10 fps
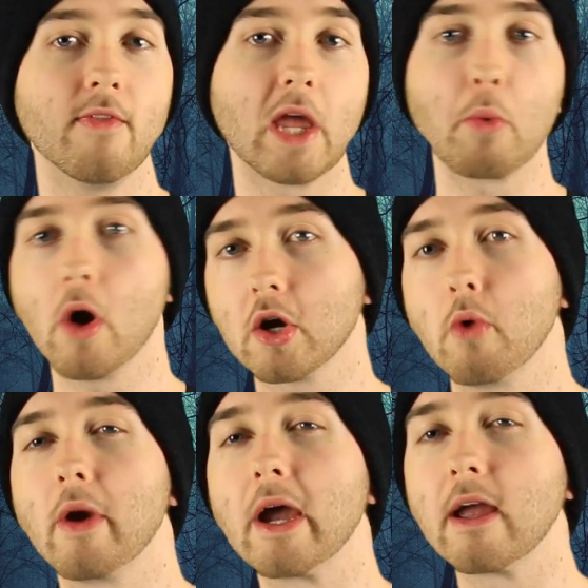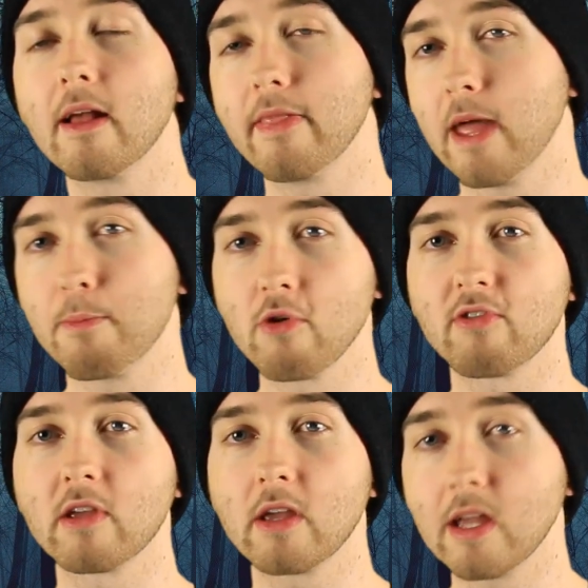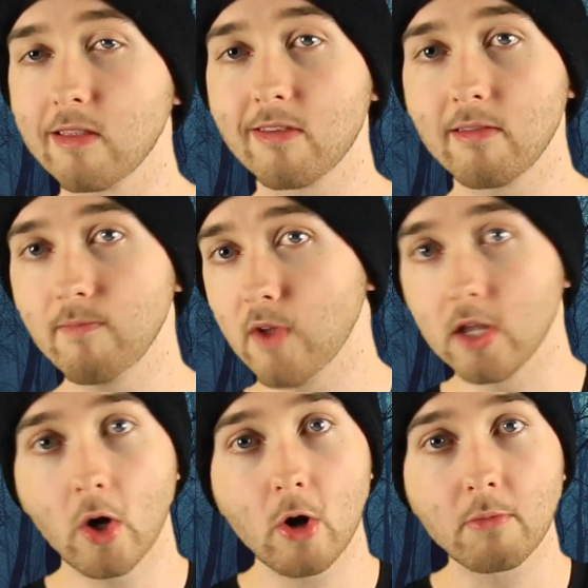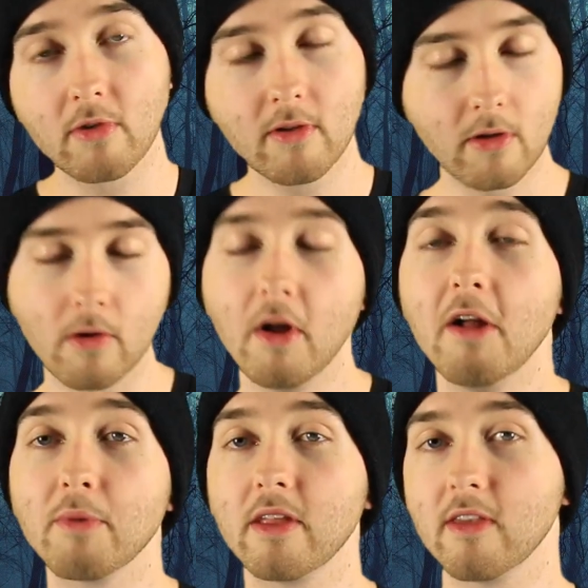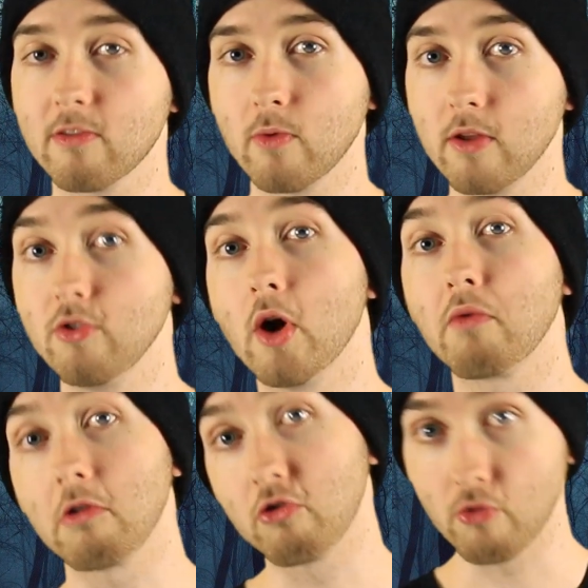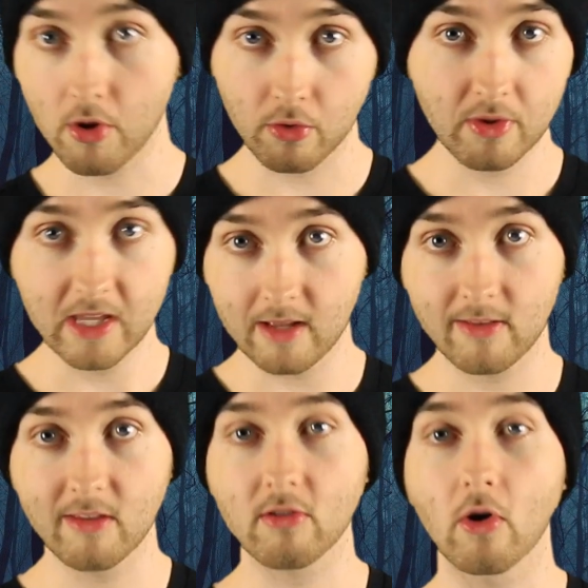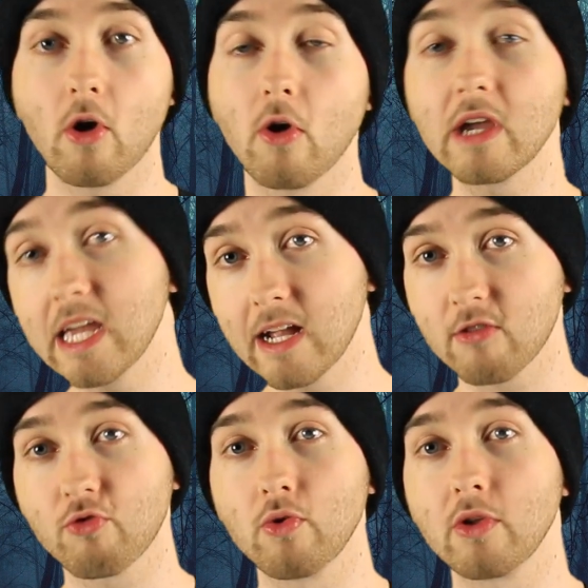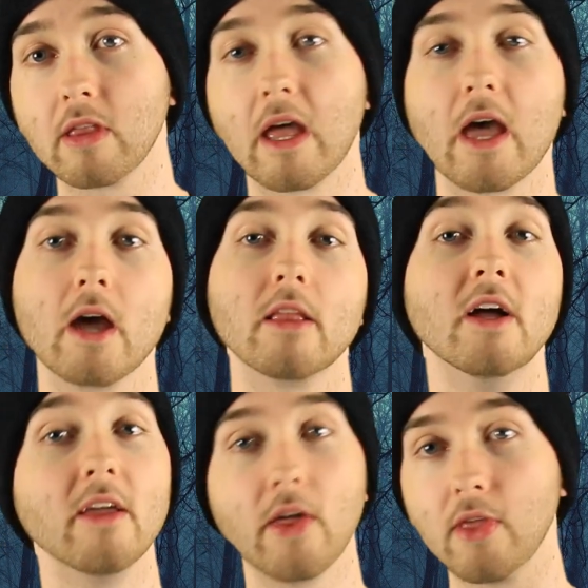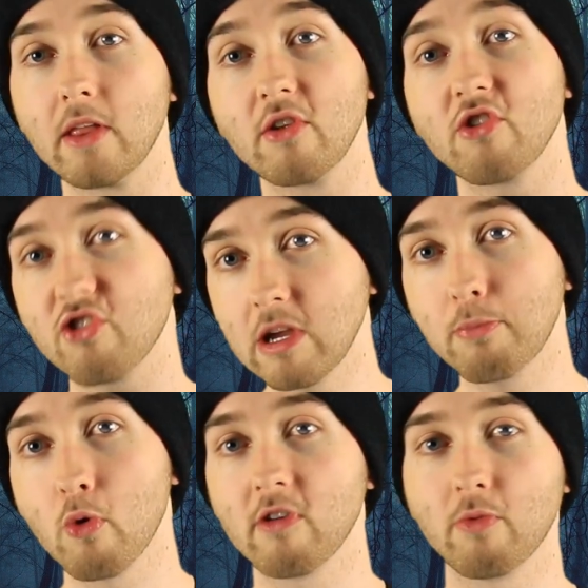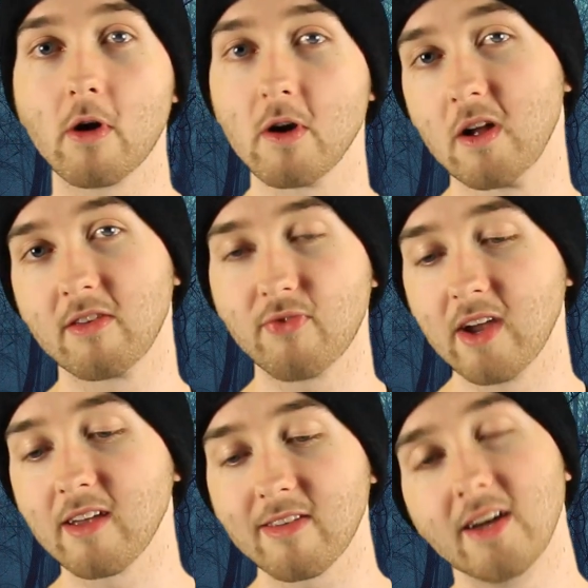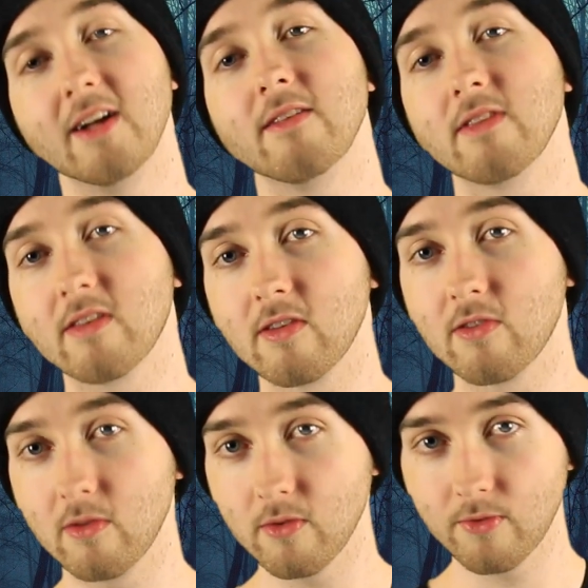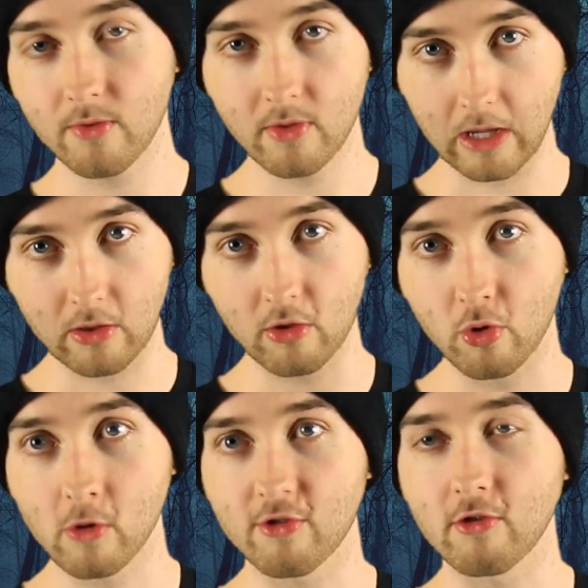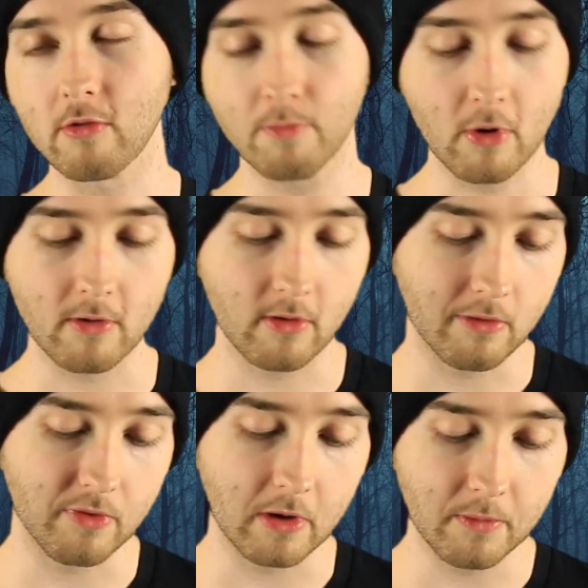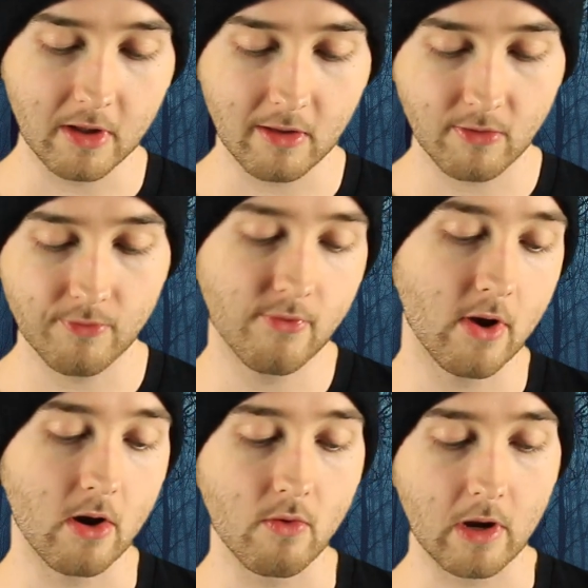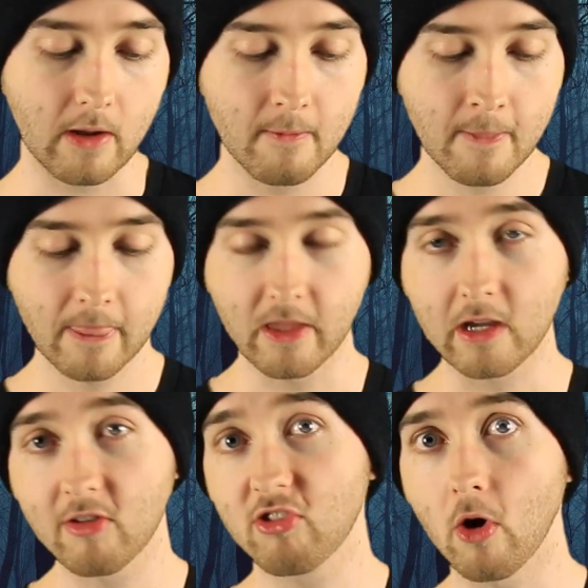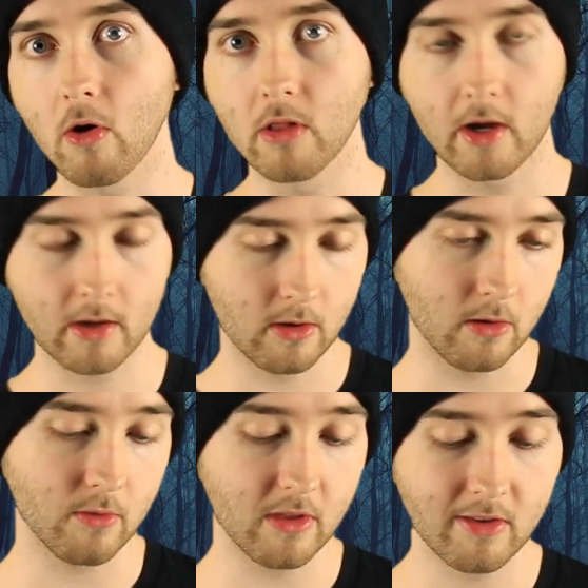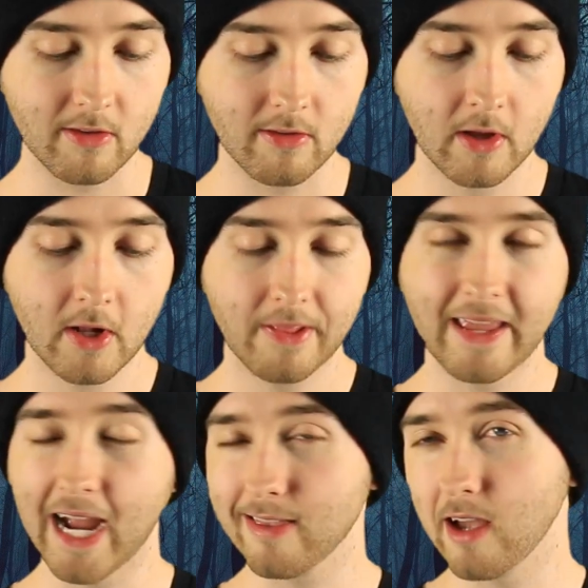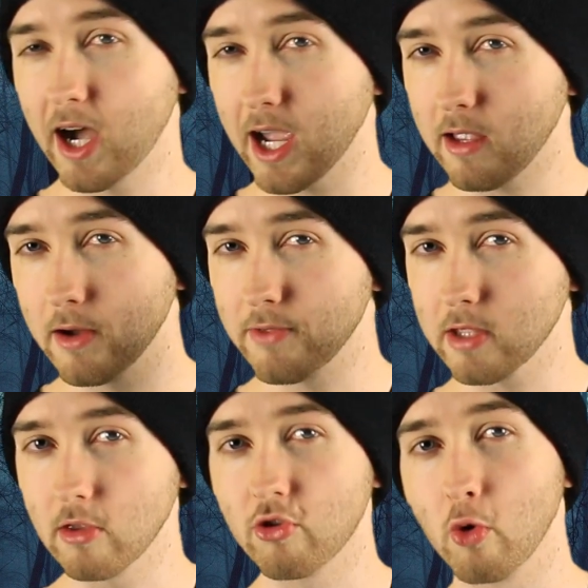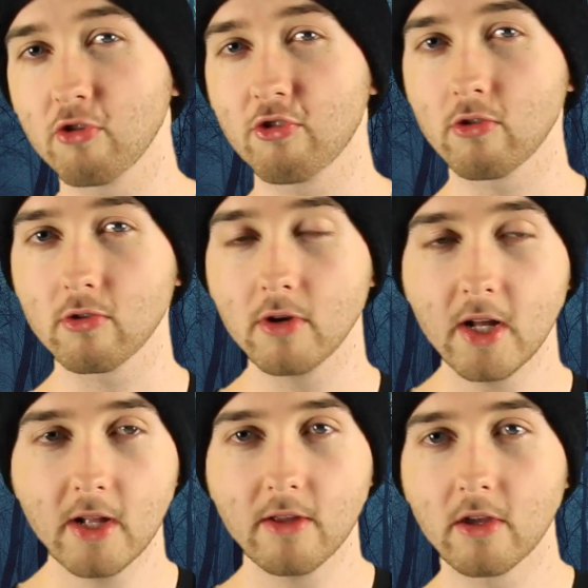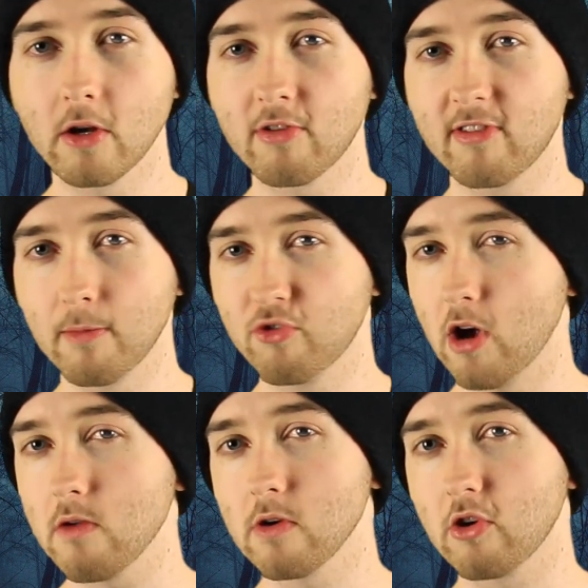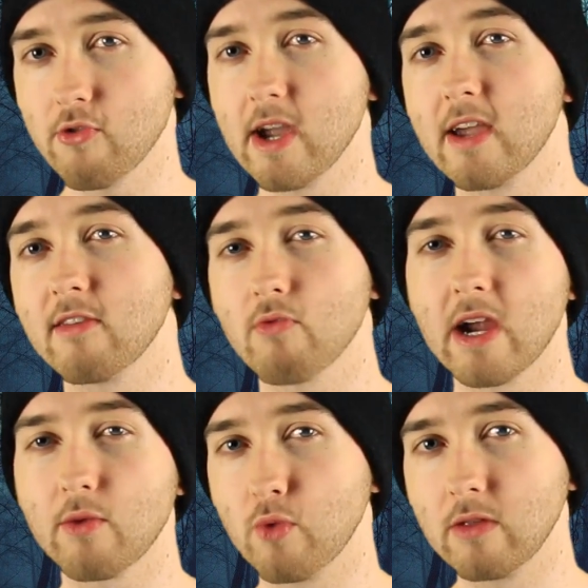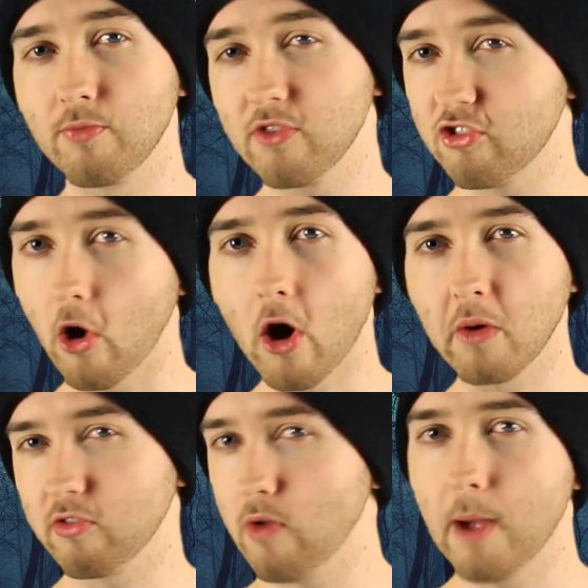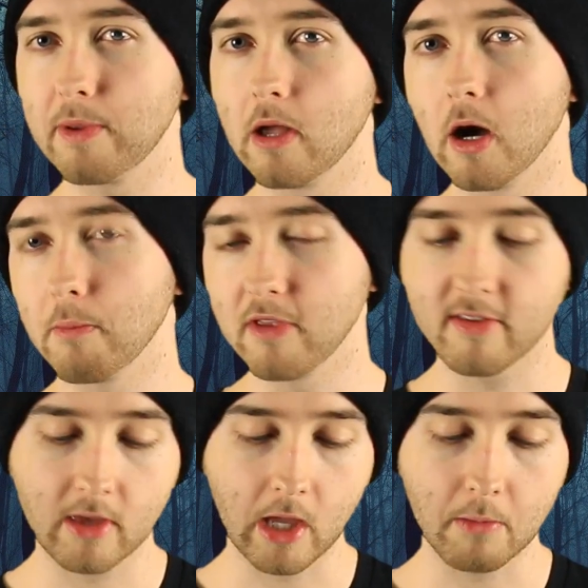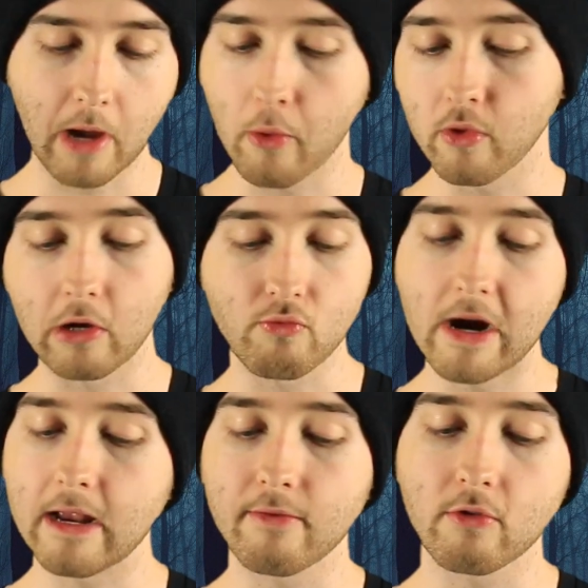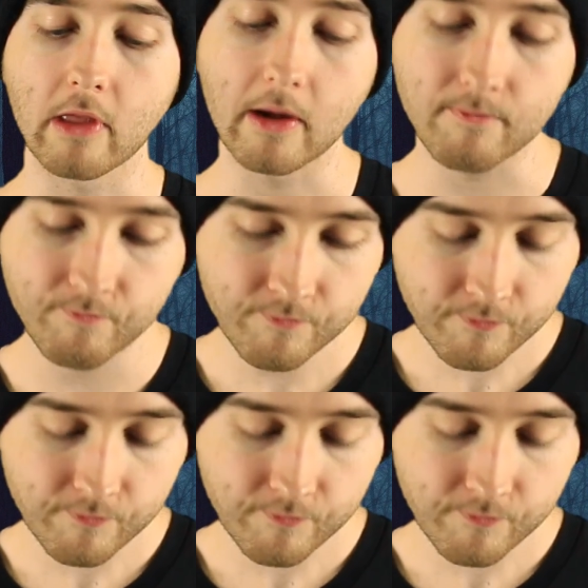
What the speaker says: They walk away, and that person gets unharmed, you know? But in this one, no, the drill hits the skull, he gets drilled in the head, and then she pours water on his face. This is, like, the torture parts of the film, and it's very, like, Saw-like, you know. This is at the height of, like, the torture, you know, subgenre craze, right? When Saw was wrapping up, this came out, like, right after that.